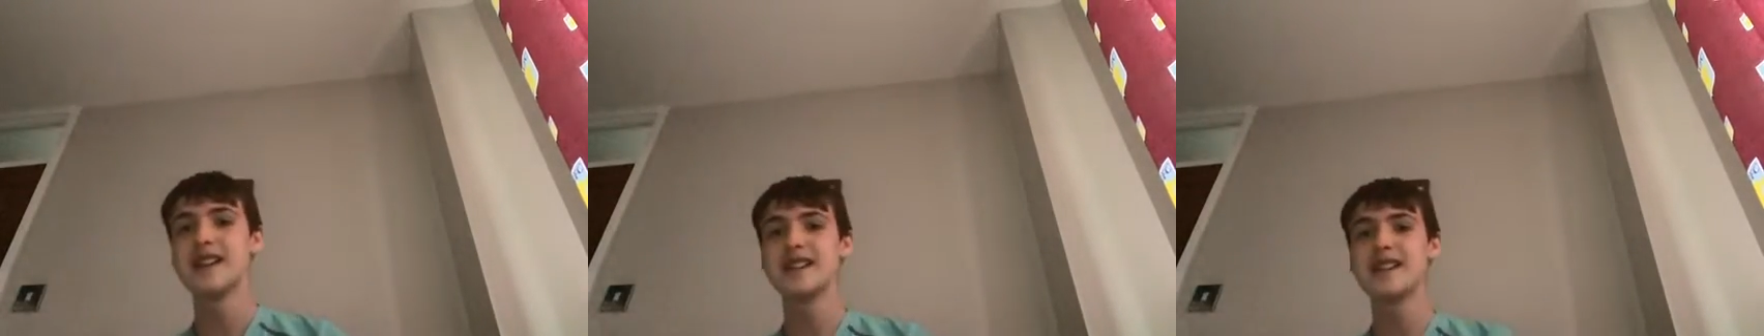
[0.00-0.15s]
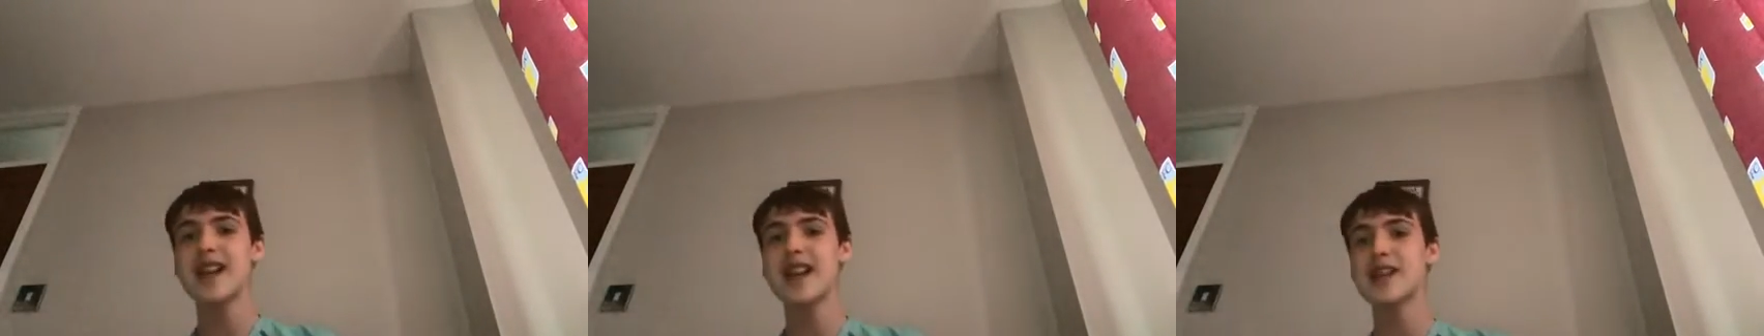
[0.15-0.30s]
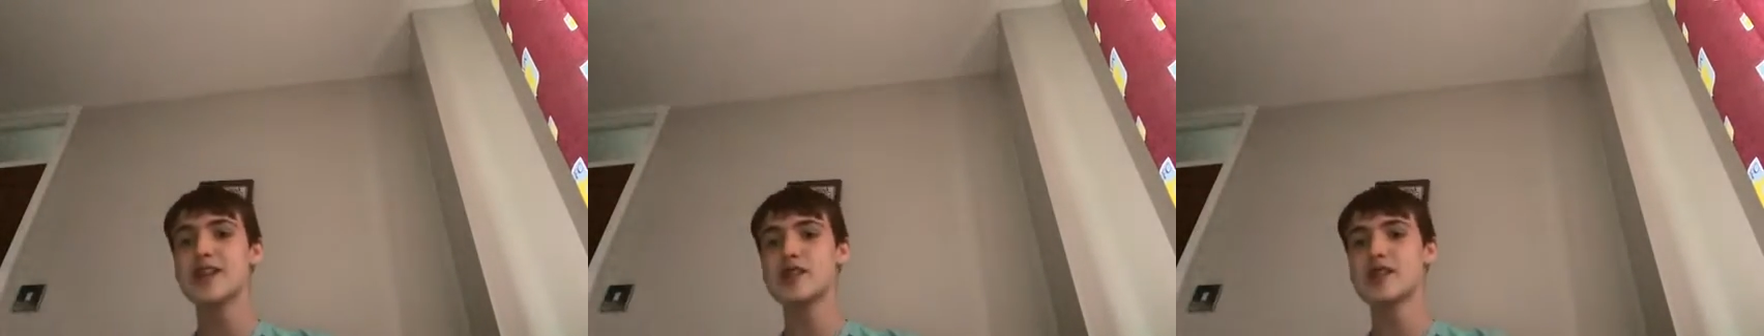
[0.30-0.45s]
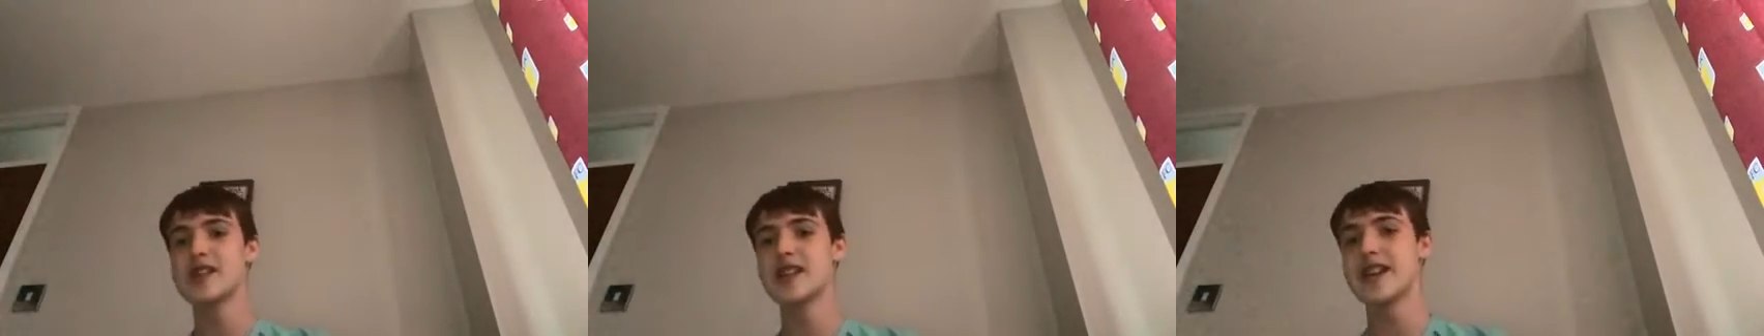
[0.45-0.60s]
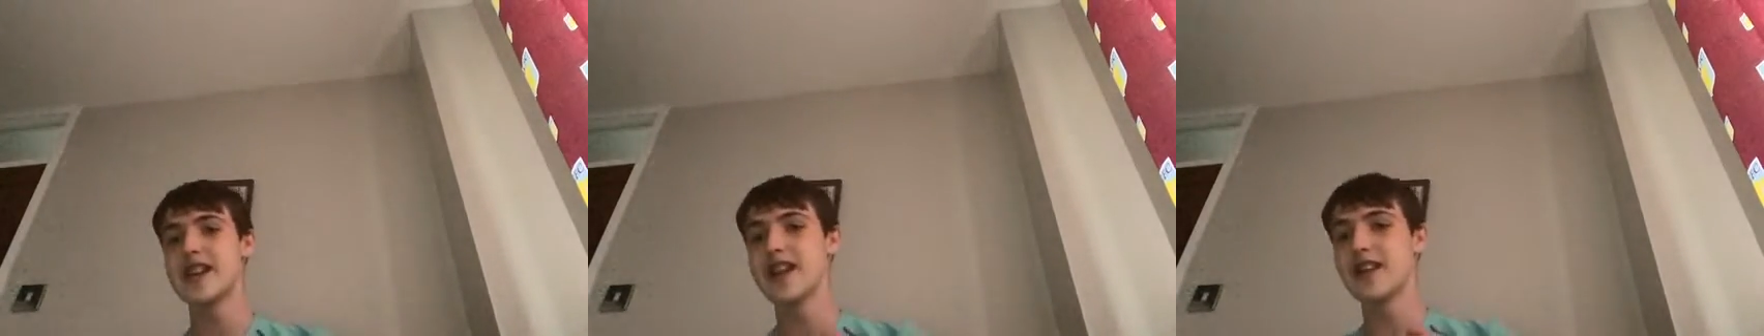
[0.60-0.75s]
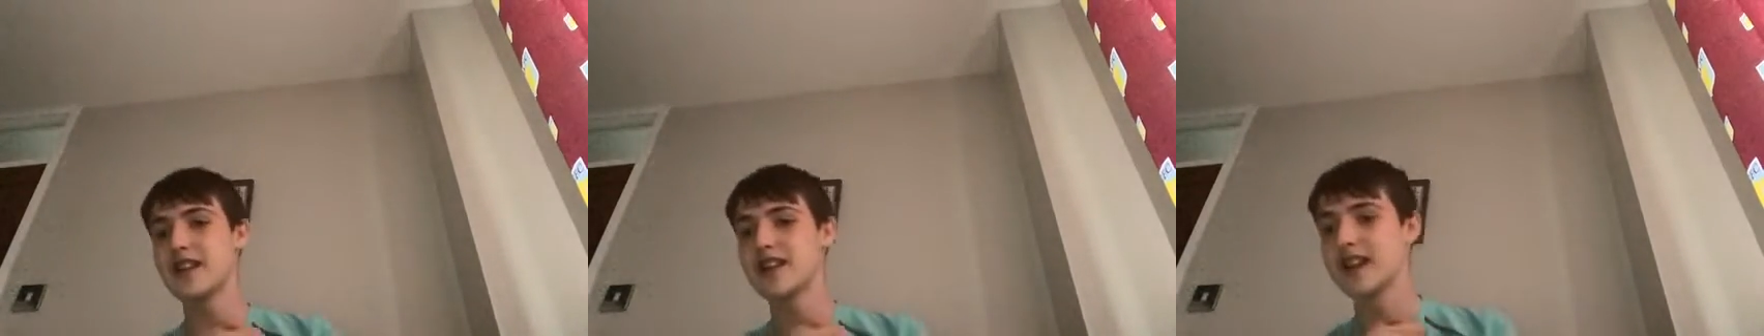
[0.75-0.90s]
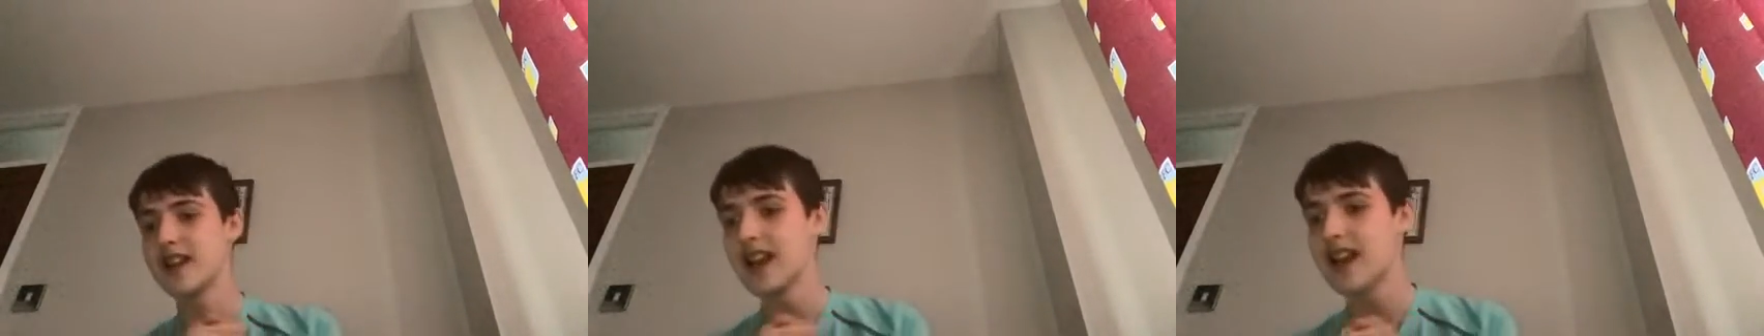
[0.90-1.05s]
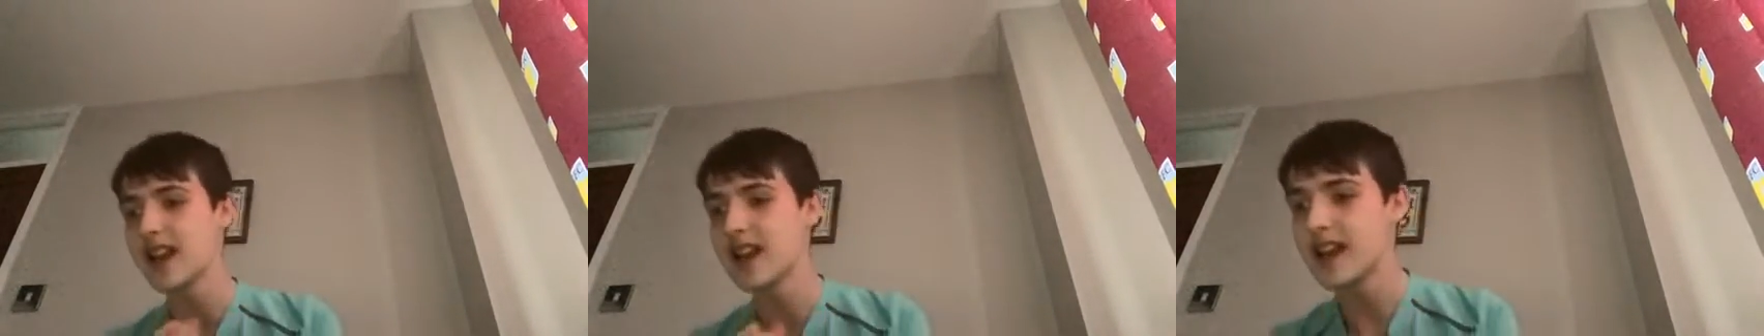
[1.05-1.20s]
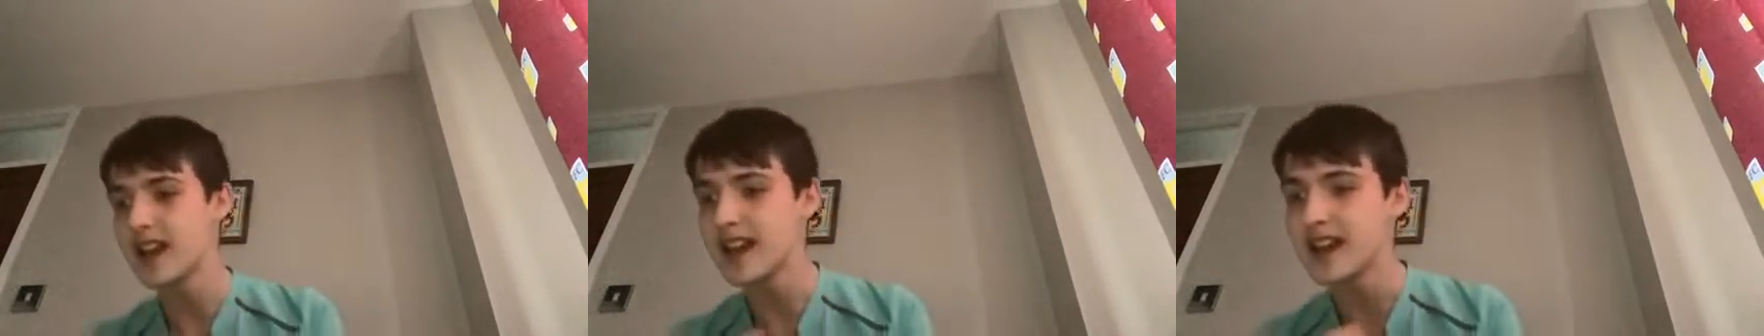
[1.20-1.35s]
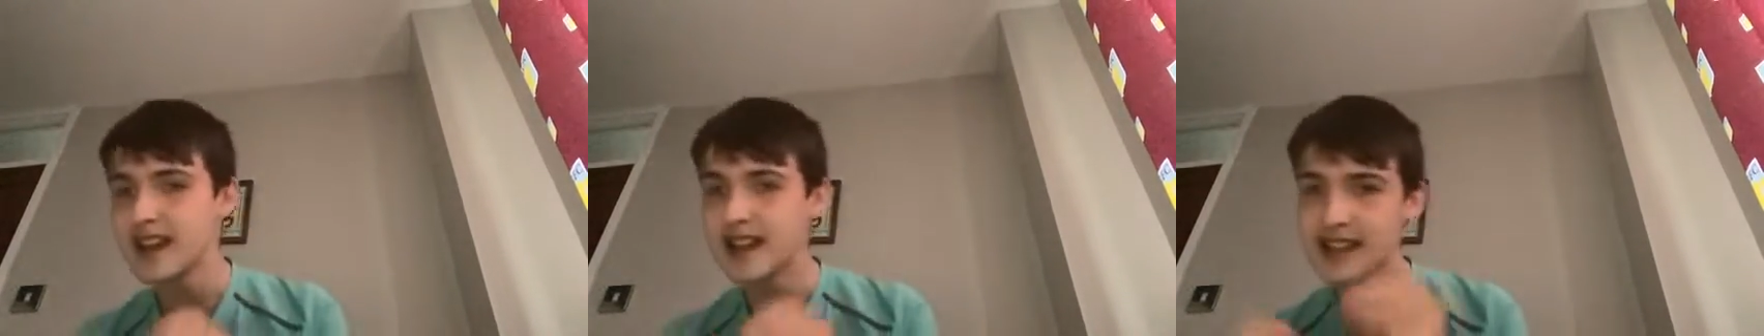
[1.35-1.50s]
They just didn't
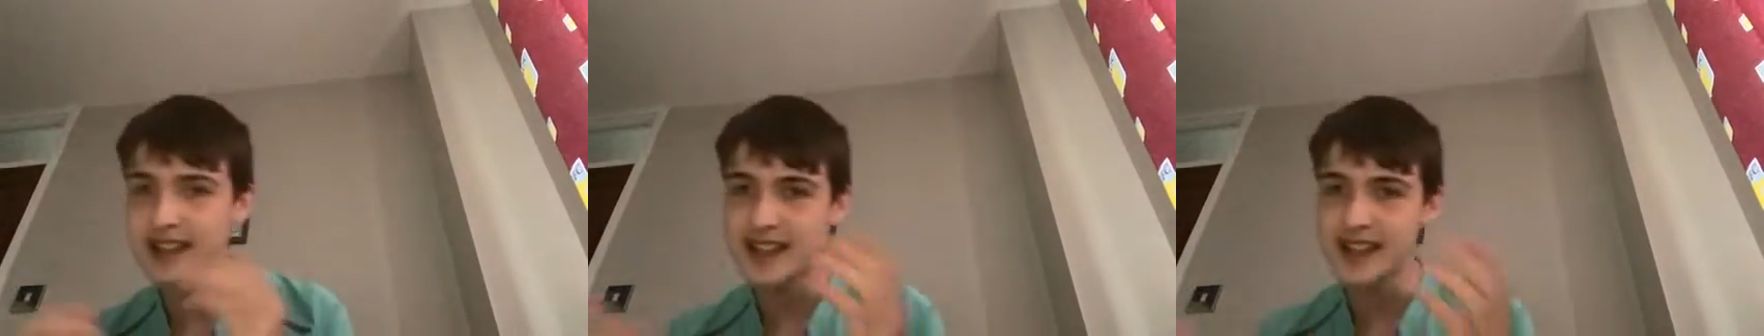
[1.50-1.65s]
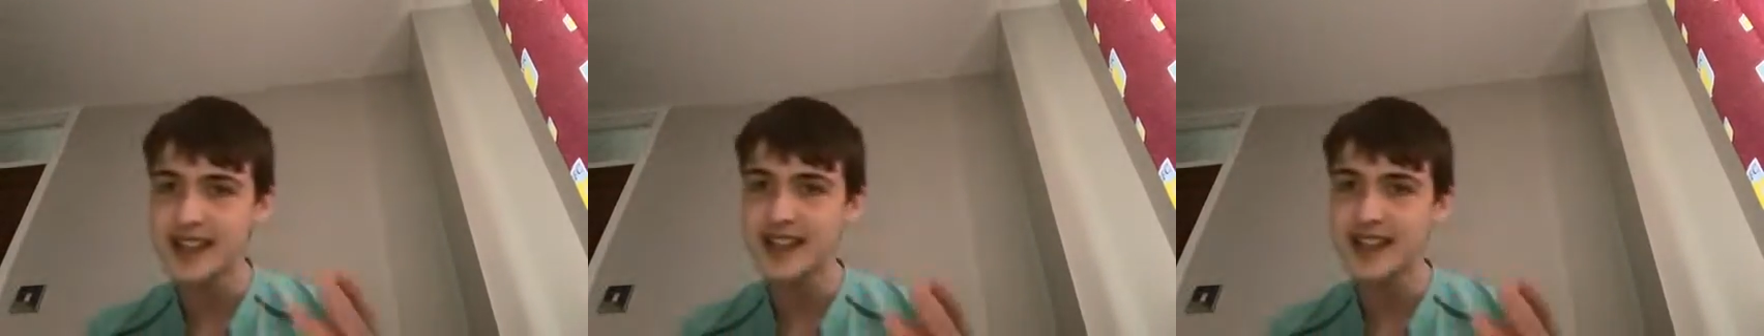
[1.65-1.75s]
care.